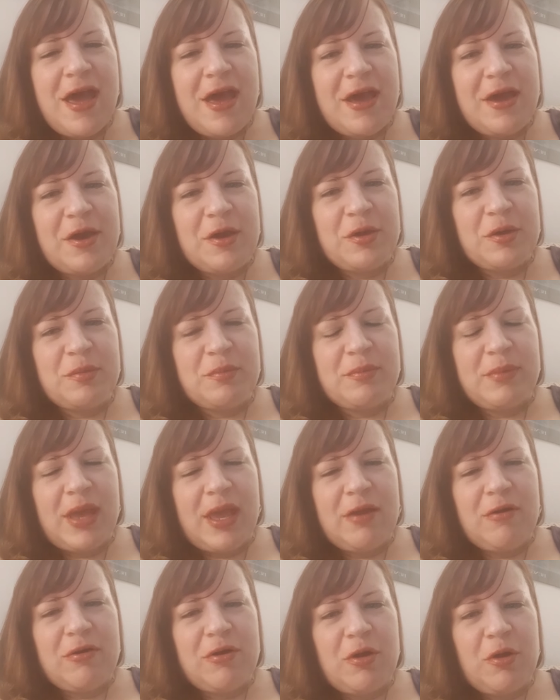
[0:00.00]
Um,
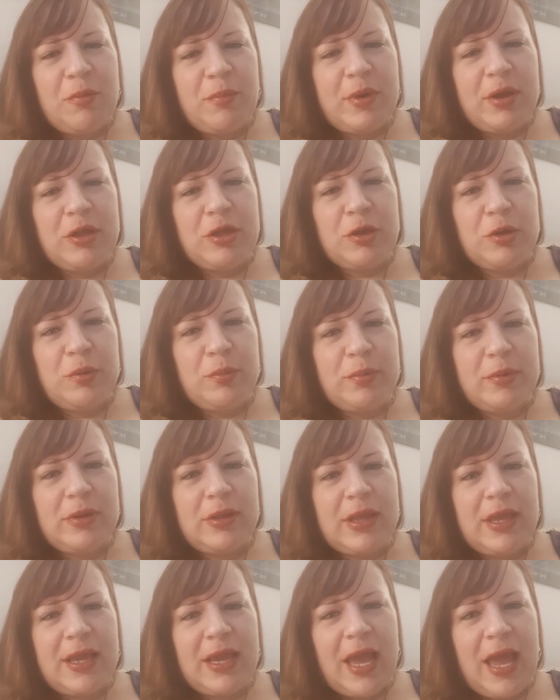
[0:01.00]
I don't know about you, but
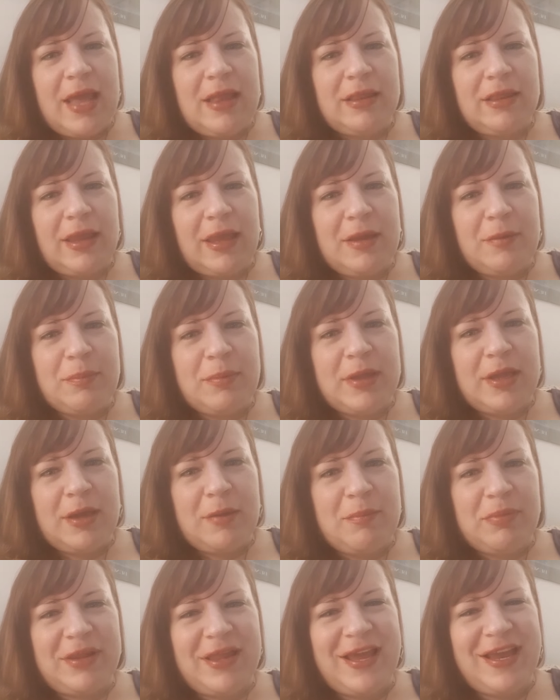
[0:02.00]
like I like being a
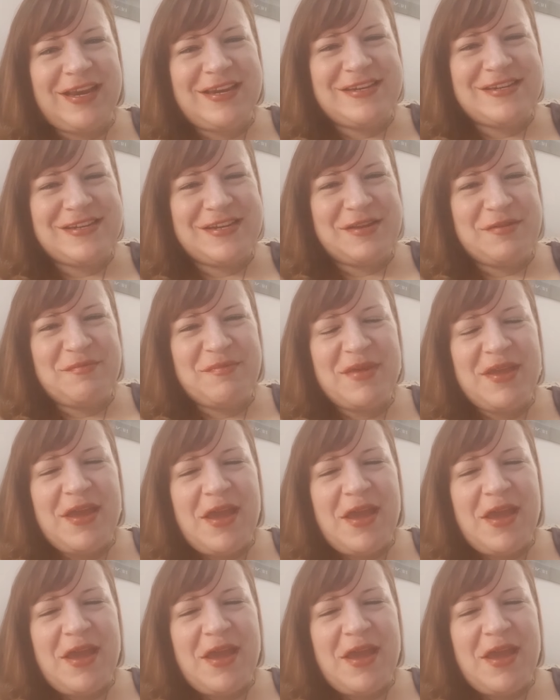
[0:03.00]
black sheep